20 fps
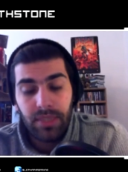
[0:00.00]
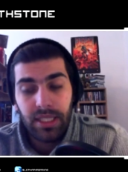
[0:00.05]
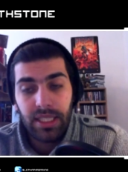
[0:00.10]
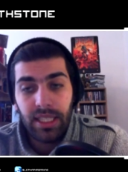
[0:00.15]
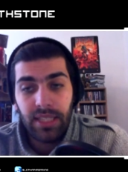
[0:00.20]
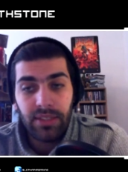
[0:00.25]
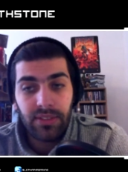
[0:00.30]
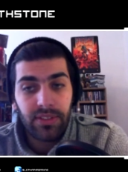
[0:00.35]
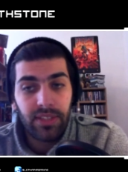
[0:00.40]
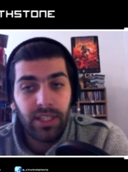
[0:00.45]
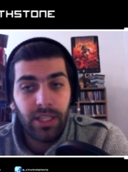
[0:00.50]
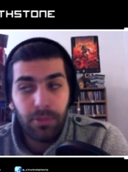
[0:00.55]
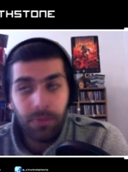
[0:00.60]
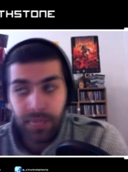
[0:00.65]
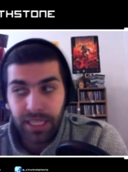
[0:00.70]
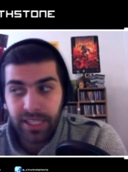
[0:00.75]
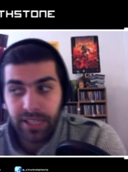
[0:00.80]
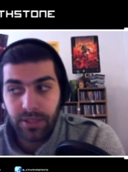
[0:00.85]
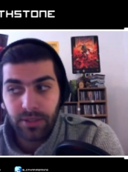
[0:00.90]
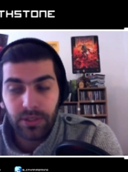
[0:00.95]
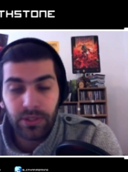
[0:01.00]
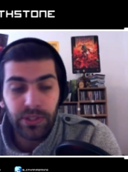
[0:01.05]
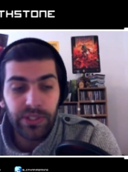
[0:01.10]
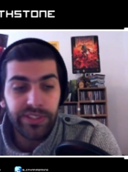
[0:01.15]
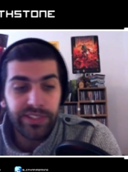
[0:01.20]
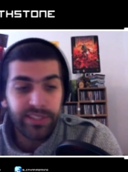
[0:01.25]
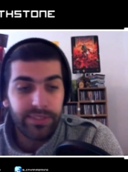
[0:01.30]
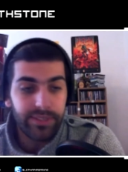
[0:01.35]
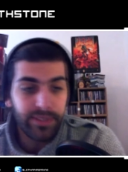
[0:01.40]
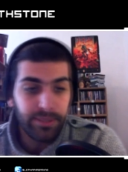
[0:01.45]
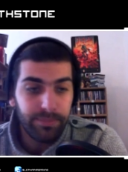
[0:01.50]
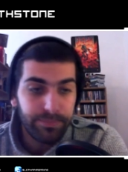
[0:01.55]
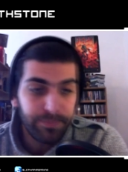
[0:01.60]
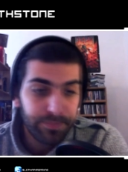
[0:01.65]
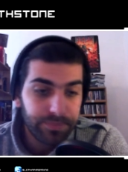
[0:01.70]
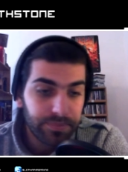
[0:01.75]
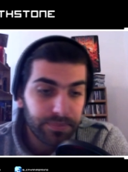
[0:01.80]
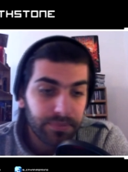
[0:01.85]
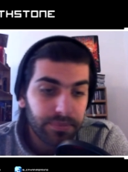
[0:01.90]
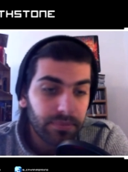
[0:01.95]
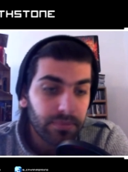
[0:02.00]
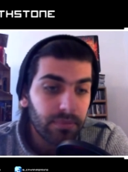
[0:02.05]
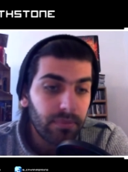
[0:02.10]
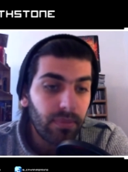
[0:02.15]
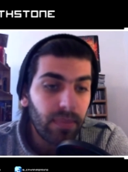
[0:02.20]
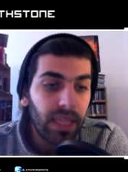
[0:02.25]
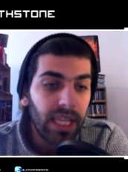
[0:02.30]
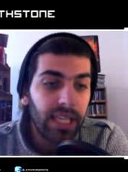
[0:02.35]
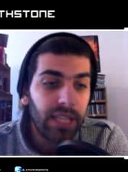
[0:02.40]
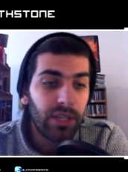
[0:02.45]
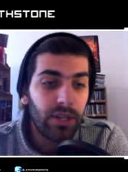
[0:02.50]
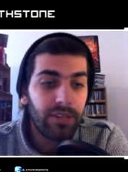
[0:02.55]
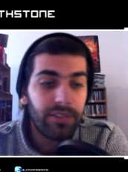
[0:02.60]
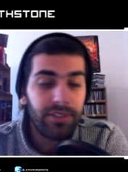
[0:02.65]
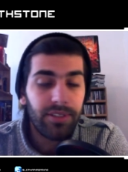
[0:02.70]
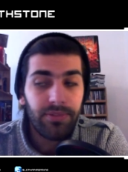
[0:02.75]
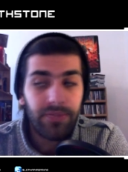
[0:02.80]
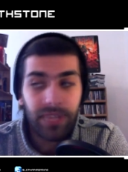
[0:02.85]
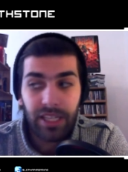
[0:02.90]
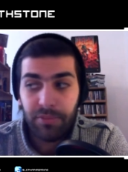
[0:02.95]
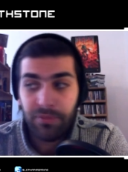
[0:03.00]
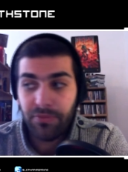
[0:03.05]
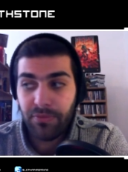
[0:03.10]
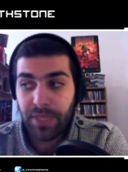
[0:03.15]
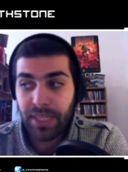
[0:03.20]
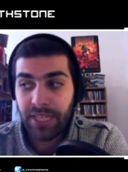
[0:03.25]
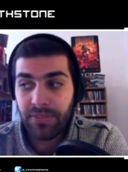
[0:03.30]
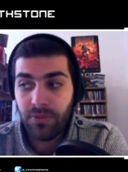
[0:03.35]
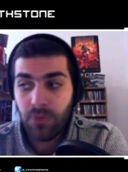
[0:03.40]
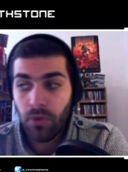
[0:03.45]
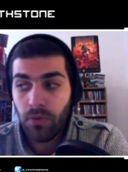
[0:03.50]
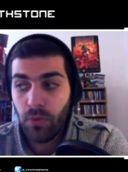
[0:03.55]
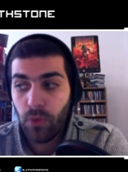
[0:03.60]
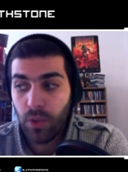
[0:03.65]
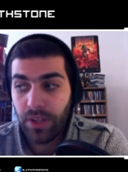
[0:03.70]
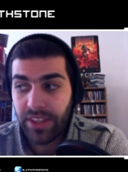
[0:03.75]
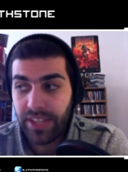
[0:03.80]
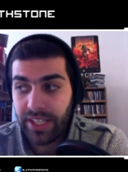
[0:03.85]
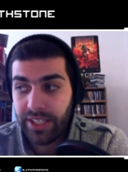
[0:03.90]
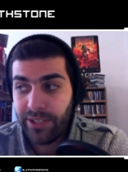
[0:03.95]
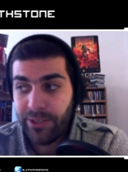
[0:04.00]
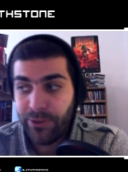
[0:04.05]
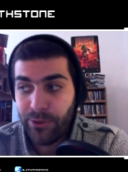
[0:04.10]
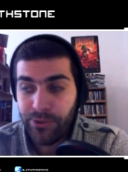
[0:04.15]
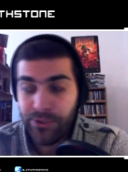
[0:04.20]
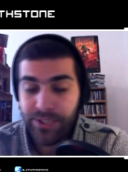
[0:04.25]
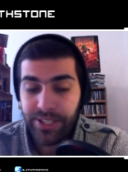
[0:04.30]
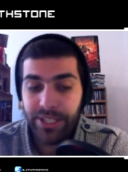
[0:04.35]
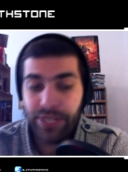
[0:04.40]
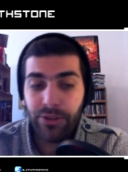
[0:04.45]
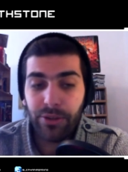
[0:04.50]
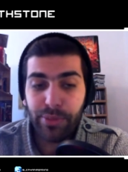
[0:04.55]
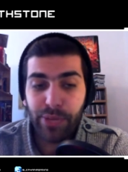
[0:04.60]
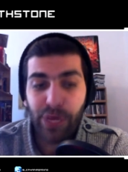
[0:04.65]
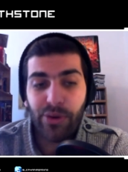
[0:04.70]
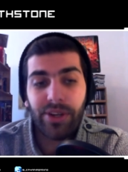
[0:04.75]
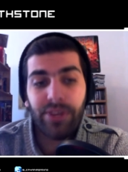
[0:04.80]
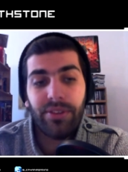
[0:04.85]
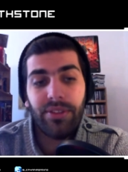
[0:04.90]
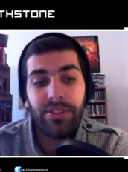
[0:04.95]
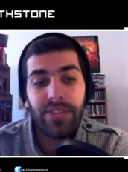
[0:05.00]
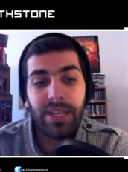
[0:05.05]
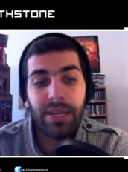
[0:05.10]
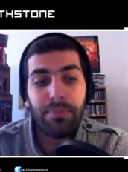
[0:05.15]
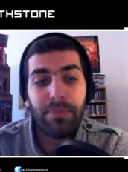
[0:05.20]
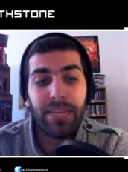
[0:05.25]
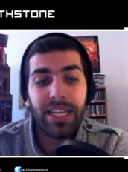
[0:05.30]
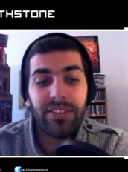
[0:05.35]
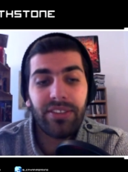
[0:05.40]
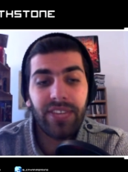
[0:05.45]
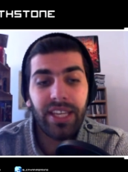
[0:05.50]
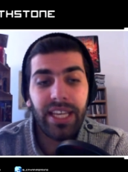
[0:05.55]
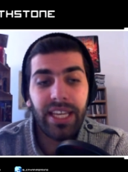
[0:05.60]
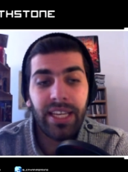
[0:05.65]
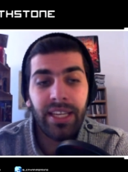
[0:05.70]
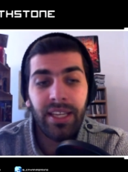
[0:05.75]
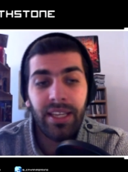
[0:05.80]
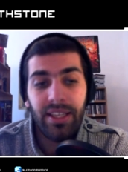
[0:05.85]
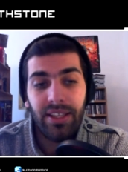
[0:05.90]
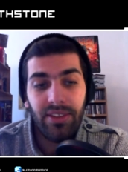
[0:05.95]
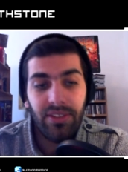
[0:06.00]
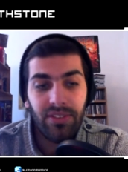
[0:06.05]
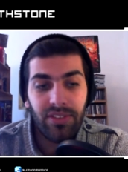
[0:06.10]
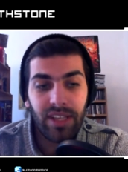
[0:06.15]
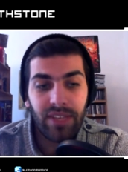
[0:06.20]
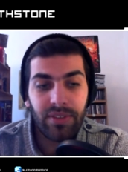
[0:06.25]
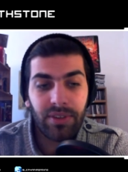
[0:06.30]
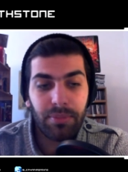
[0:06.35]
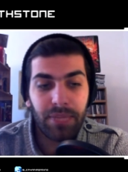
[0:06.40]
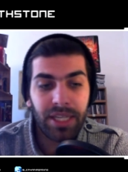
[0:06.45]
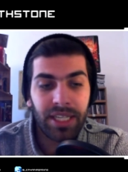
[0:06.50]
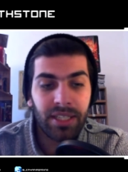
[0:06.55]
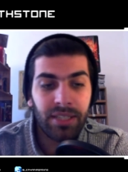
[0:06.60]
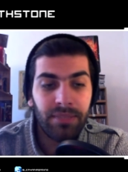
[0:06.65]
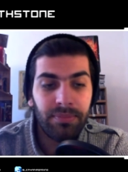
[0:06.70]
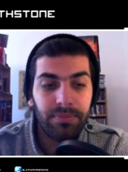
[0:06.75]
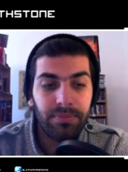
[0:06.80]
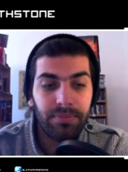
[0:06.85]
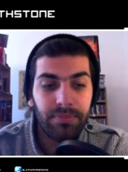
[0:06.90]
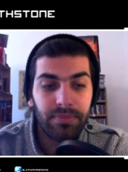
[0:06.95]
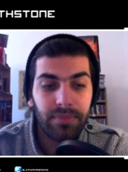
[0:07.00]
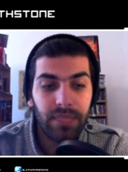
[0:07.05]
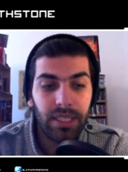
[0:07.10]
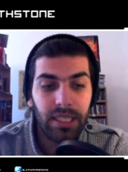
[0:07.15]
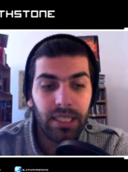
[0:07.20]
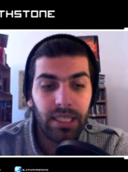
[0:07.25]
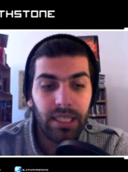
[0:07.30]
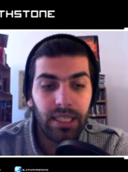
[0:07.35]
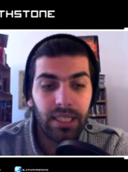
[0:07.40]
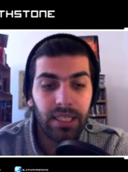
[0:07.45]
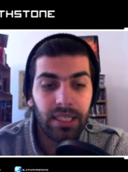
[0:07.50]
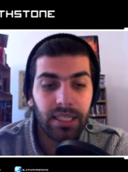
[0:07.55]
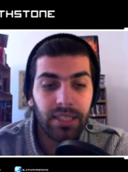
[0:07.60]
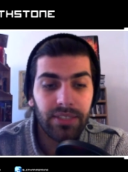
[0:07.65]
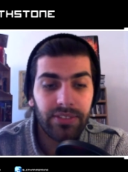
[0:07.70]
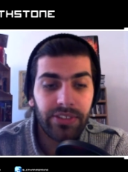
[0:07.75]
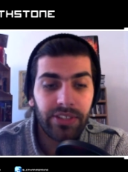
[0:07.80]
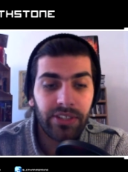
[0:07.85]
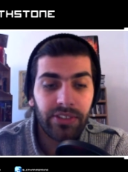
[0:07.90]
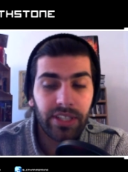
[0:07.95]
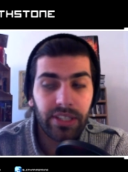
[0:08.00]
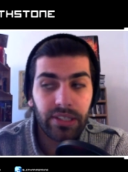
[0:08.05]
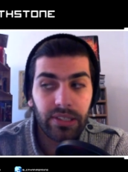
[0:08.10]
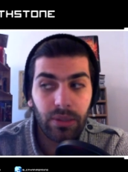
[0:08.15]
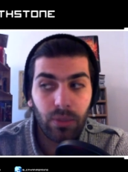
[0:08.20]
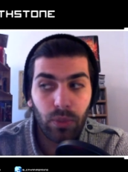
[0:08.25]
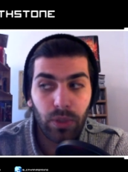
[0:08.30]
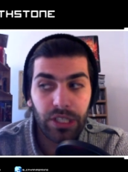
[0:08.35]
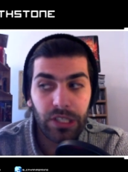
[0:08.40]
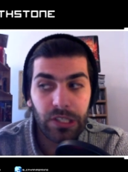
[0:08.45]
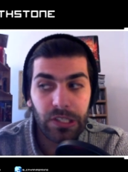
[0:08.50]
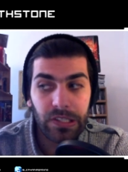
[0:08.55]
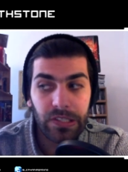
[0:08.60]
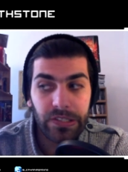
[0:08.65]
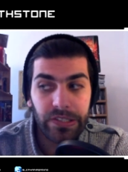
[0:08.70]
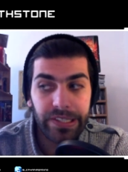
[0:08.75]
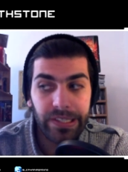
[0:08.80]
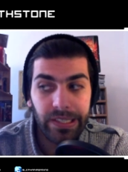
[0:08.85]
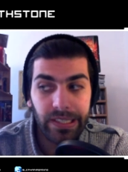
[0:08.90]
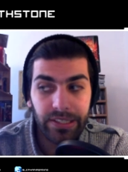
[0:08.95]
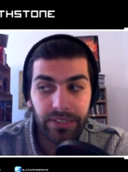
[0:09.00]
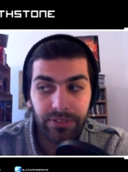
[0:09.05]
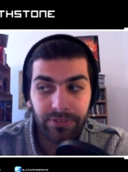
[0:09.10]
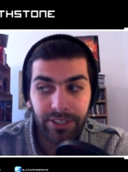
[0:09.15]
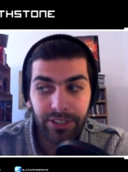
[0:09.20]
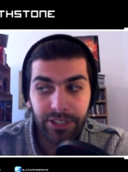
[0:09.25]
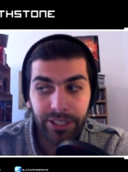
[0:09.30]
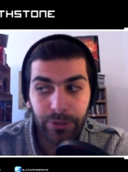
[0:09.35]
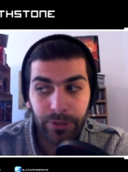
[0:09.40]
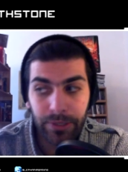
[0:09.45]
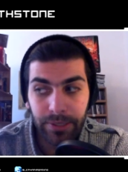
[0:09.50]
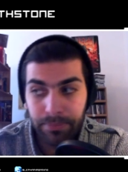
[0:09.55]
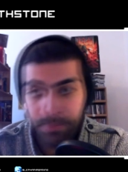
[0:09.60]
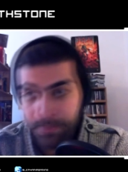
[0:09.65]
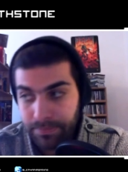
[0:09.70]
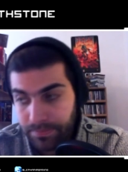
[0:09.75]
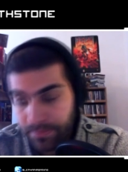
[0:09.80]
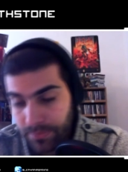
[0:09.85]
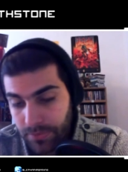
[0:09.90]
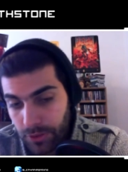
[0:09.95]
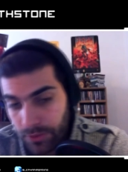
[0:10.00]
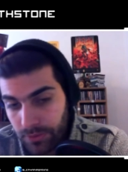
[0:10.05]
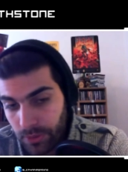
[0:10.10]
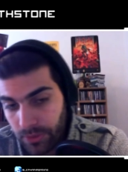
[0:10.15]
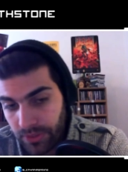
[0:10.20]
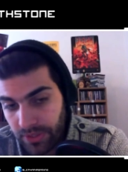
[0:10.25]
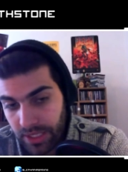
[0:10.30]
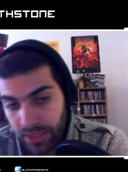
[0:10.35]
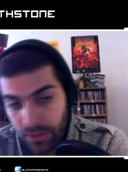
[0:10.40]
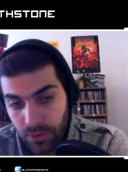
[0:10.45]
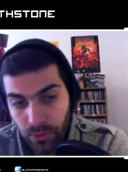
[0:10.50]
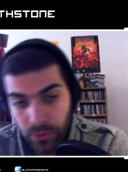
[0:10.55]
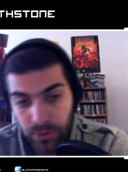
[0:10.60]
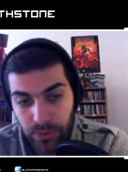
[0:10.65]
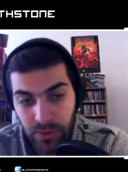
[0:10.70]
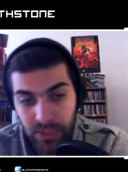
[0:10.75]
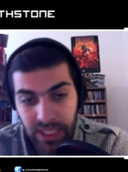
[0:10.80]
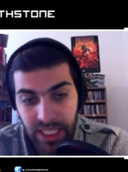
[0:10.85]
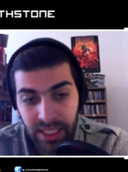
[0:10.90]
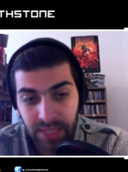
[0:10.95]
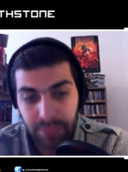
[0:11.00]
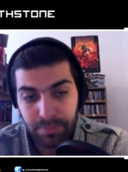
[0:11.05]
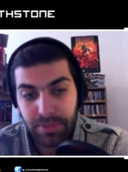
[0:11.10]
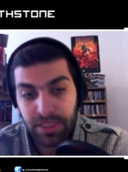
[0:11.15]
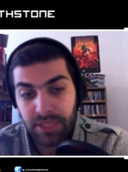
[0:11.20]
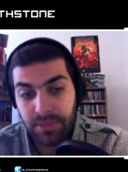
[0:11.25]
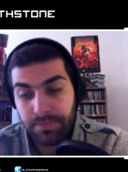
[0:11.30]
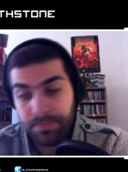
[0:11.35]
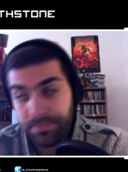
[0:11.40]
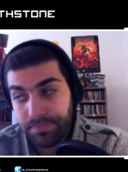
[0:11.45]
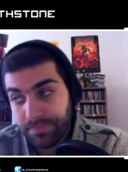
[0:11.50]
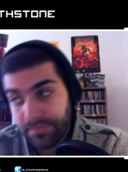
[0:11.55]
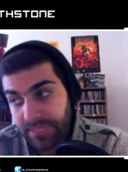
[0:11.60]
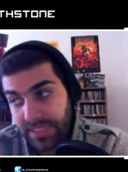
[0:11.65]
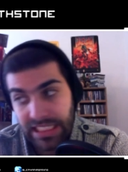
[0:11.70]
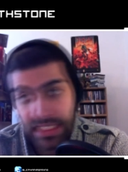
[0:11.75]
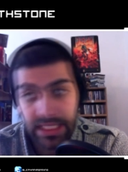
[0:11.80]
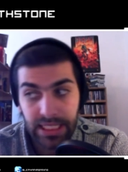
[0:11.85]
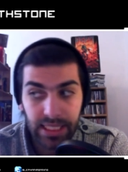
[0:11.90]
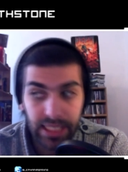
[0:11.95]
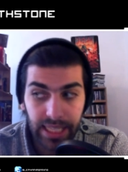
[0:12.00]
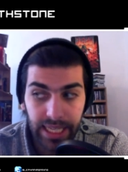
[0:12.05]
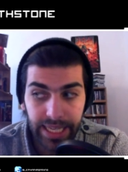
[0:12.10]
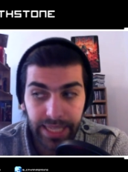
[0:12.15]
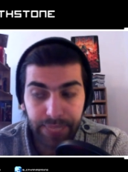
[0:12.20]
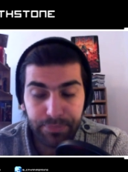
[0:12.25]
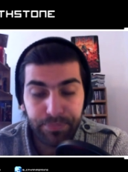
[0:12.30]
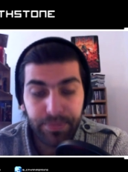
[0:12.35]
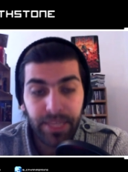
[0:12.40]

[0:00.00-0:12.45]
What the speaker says: Let's say you play it on turn 7. You have a 5 mana 4/4, and then you use your hero power. That makes a 7 mana 6/6, which still isn't very good. Of course, that draws you a card. But hey,